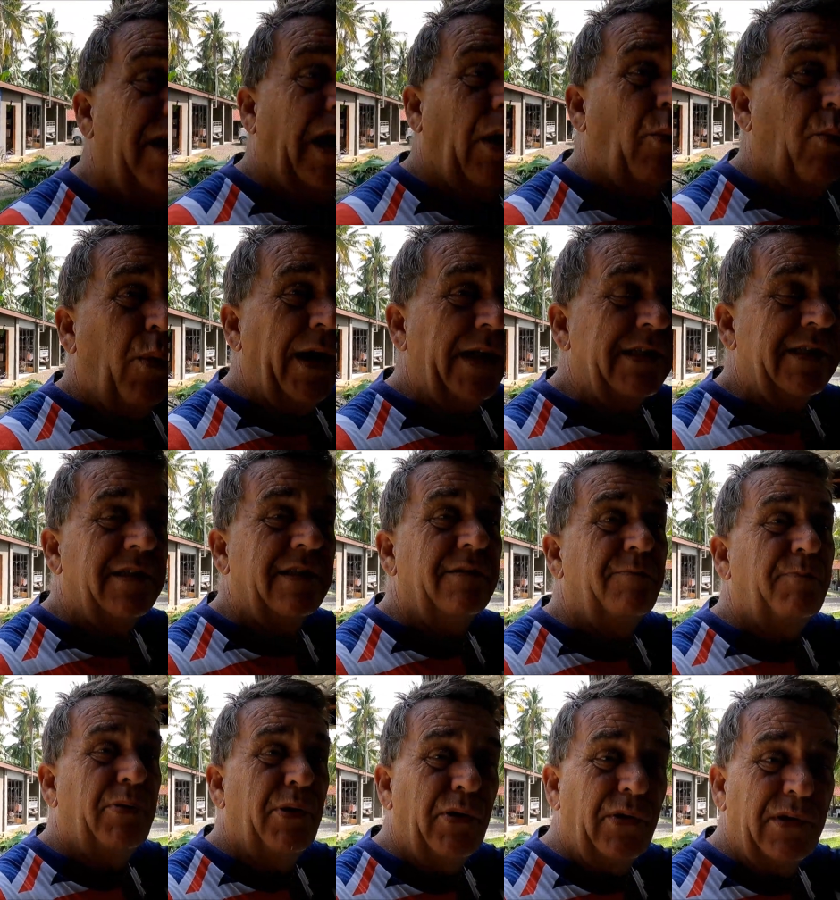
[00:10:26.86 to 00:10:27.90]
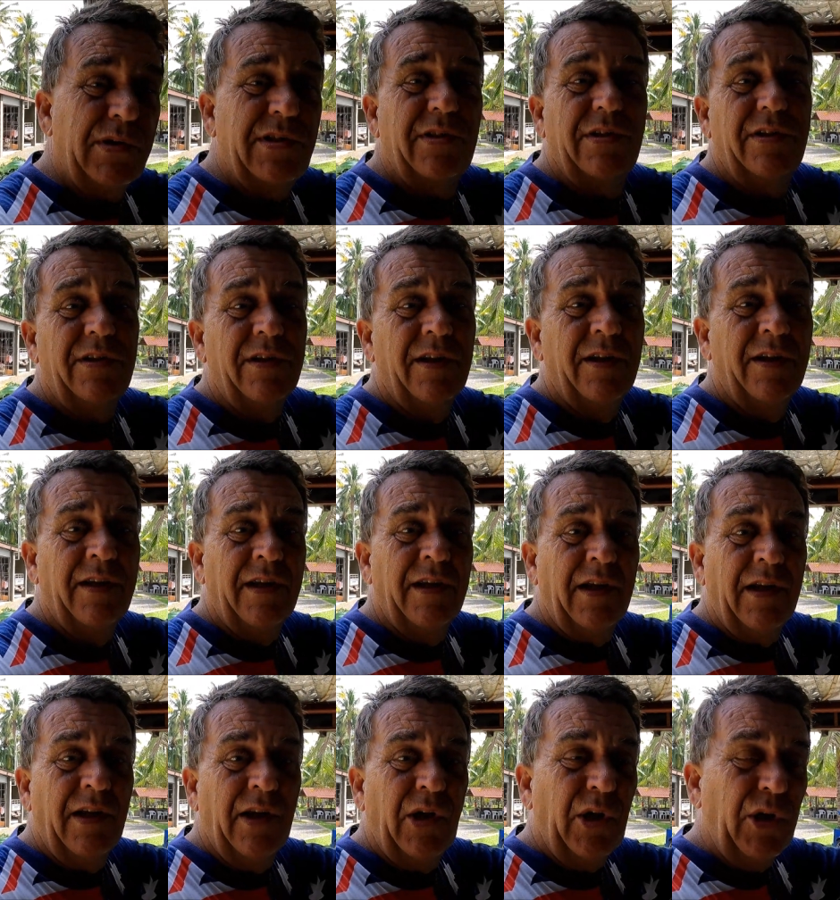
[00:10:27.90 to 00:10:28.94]
be a Western person
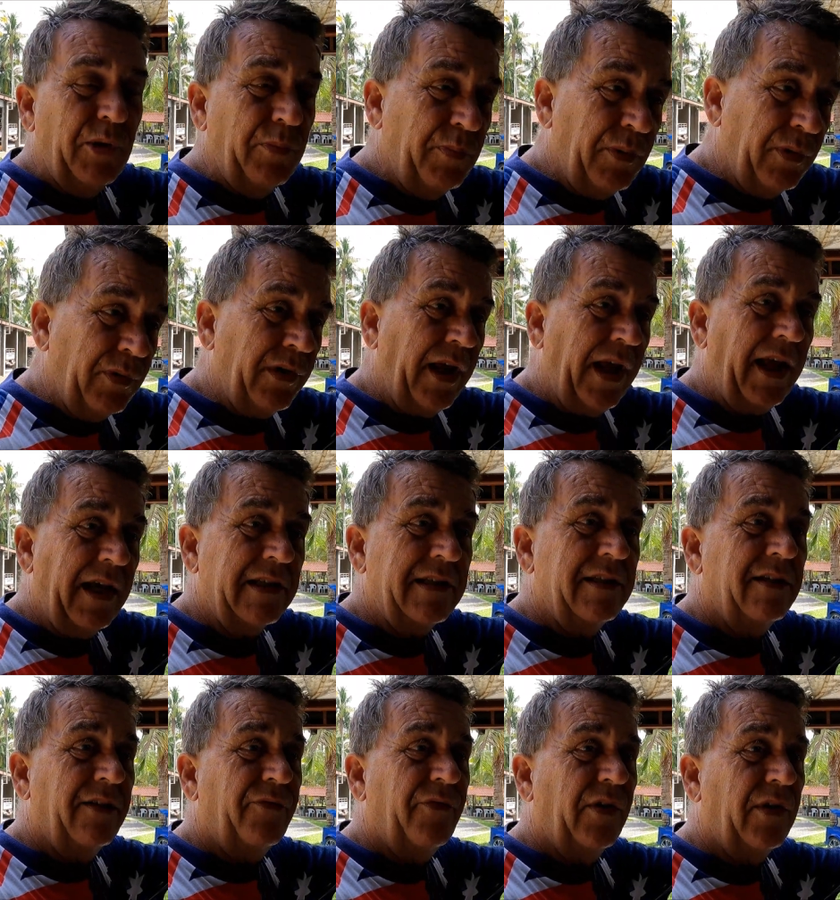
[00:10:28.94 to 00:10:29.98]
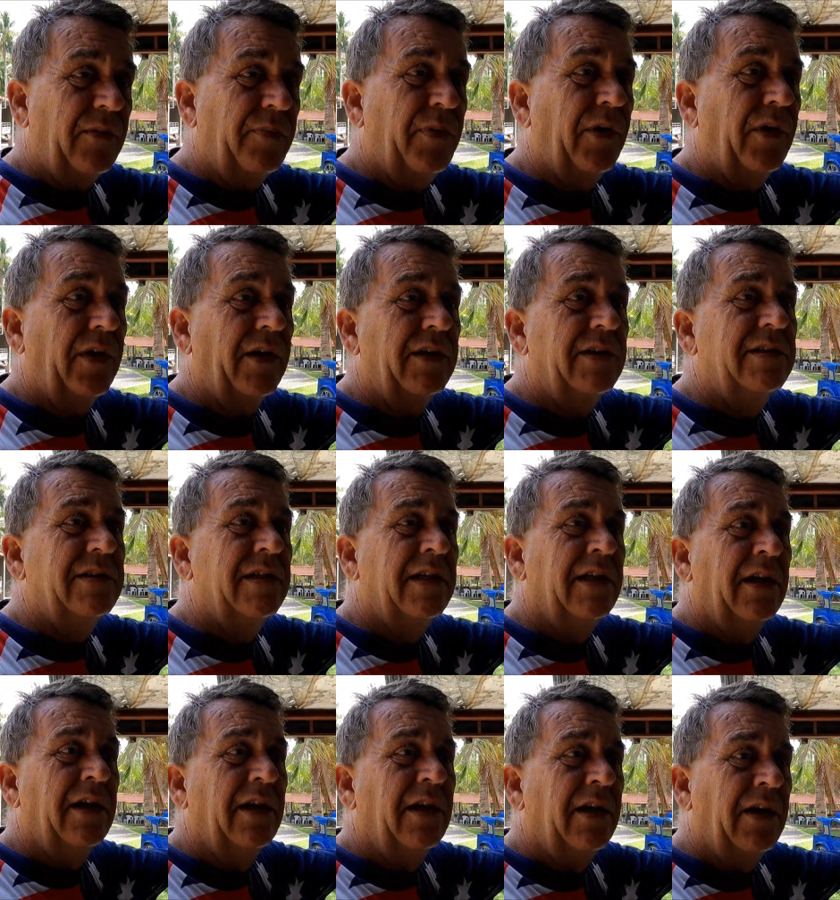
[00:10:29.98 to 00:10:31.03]
who built a house in the Philippines
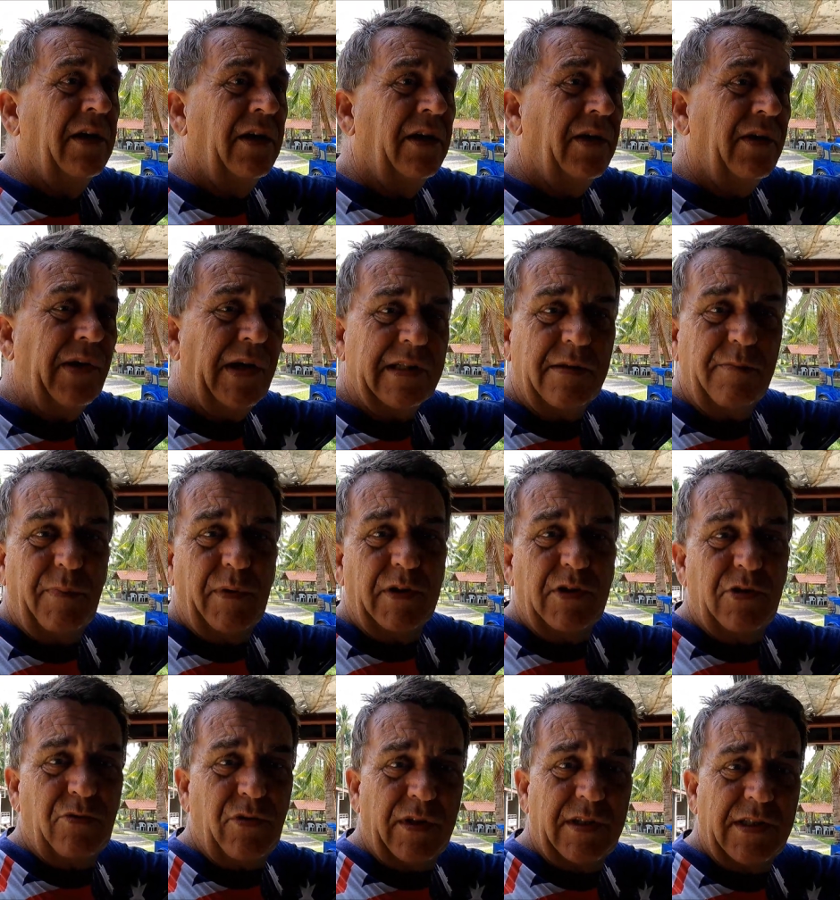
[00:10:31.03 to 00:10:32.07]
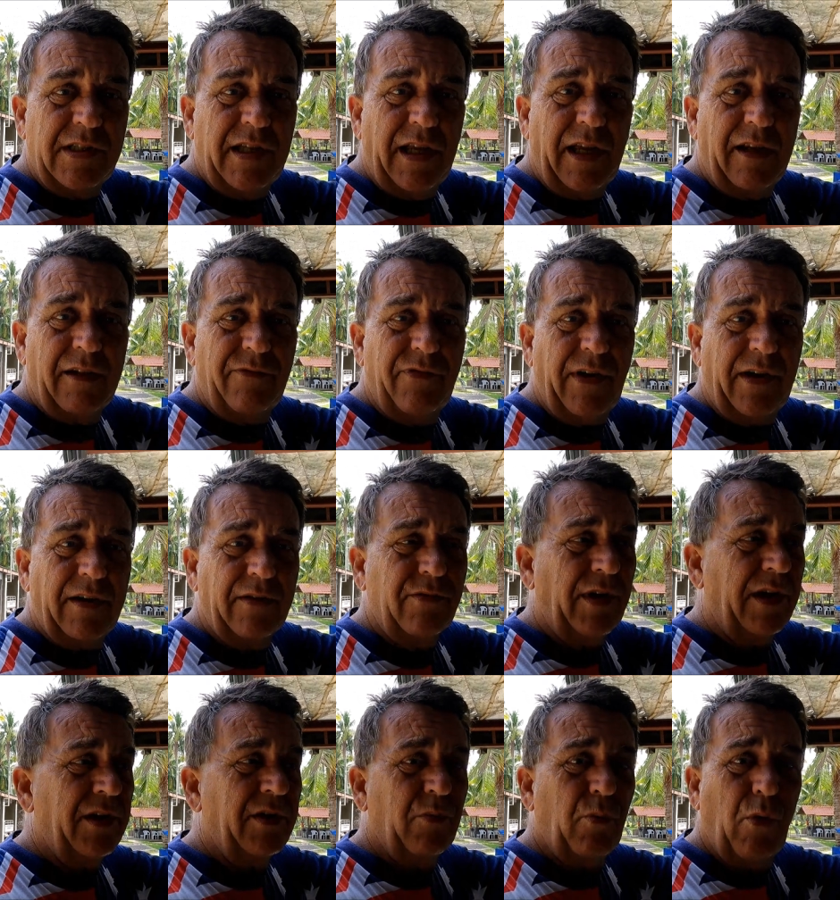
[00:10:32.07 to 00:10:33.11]
who hasn't been stressed out, fucking
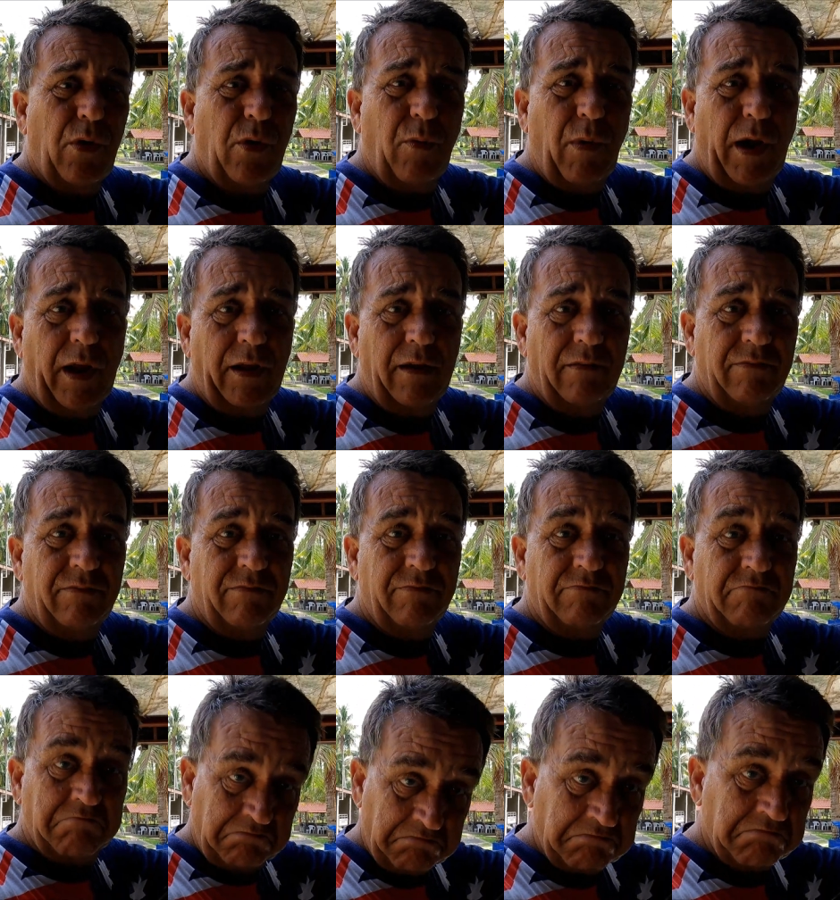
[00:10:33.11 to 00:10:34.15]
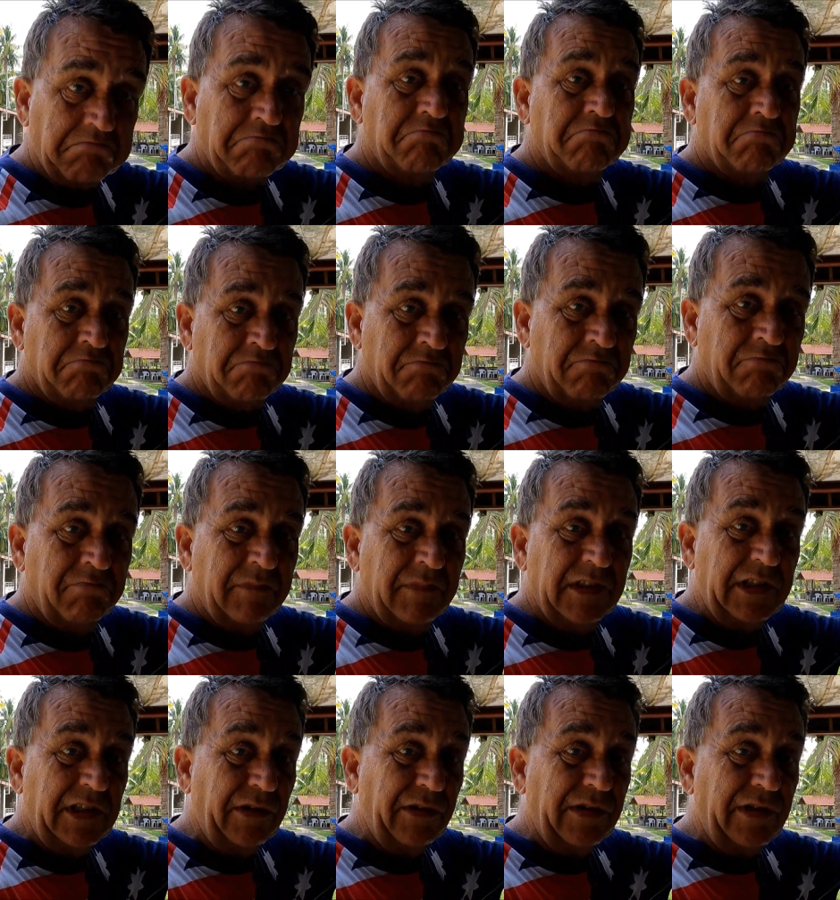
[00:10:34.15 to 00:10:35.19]
ready to walk away.
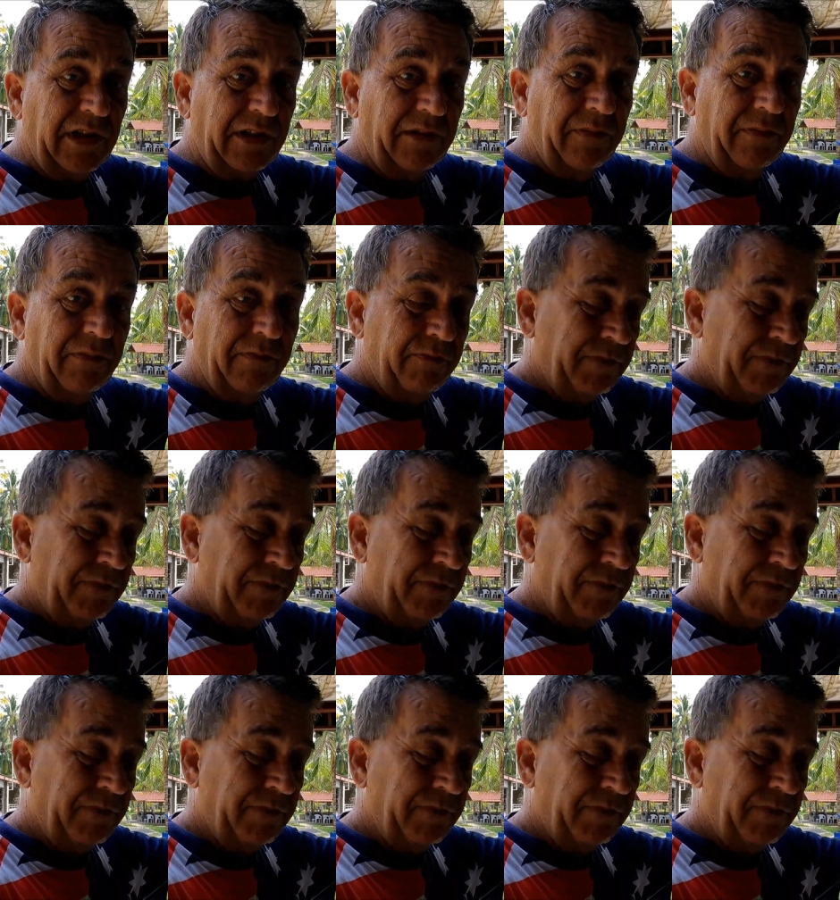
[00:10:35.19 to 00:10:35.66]
Seriously.